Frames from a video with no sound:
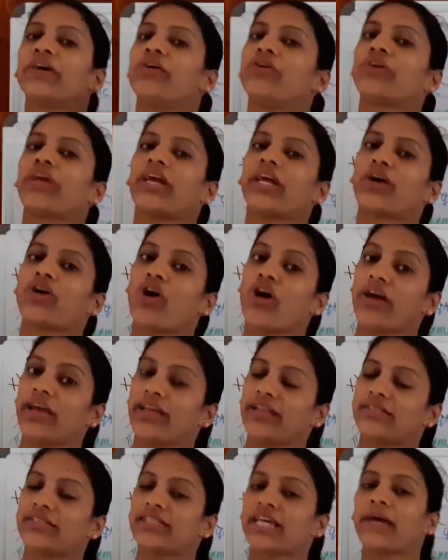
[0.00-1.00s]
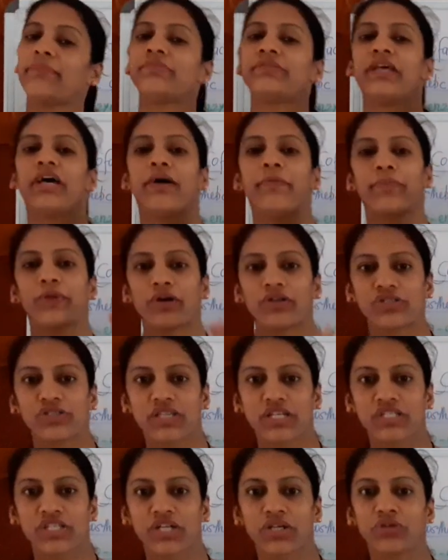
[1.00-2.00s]
Okay, coenzymes,
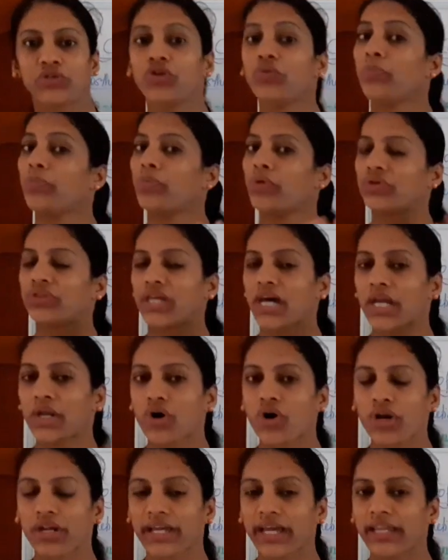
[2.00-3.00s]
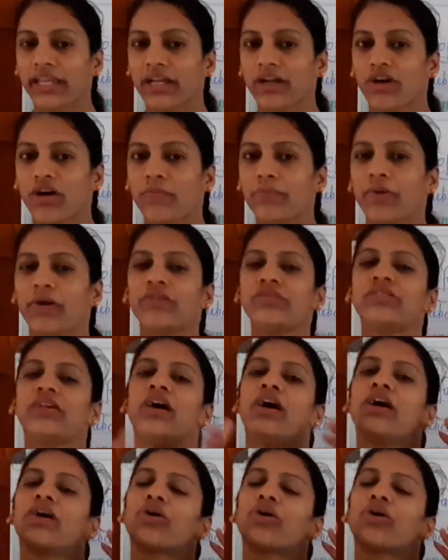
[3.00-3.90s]
prosthetic group, both are organic compounds.